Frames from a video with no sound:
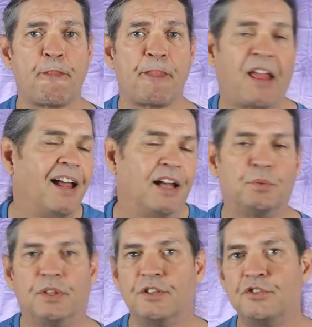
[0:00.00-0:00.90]

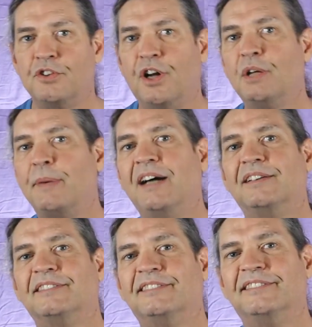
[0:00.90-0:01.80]
That's what this is all about.
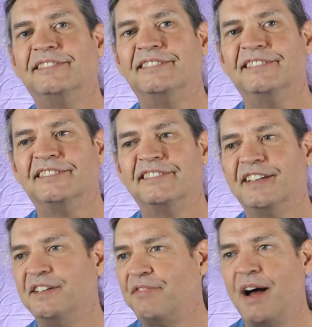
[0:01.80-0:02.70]

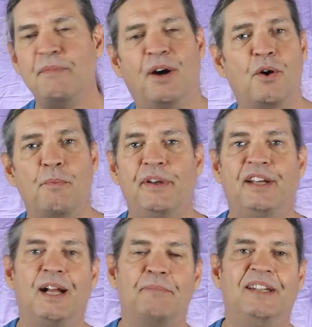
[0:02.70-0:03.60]
And if I'm
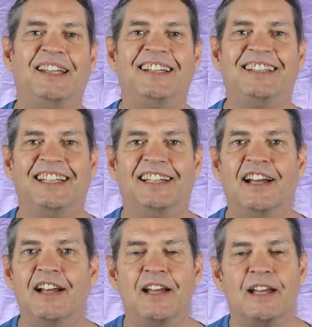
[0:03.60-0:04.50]
opening up and healing,
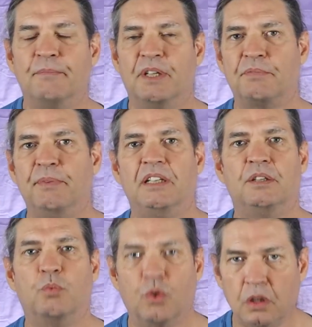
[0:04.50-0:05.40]
it must mean
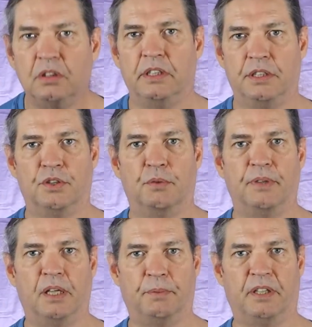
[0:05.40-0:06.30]
the world needs to
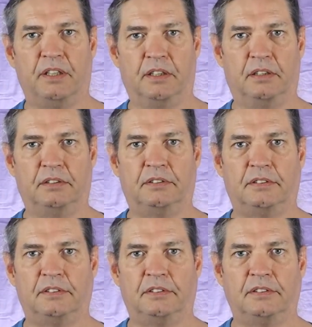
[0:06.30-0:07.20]
open up and heal.
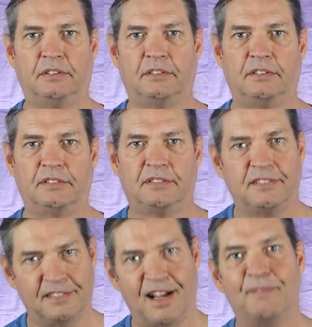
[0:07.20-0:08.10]

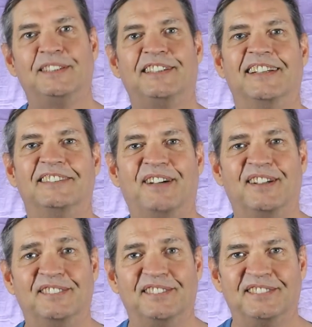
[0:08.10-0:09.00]
Namaste, fart.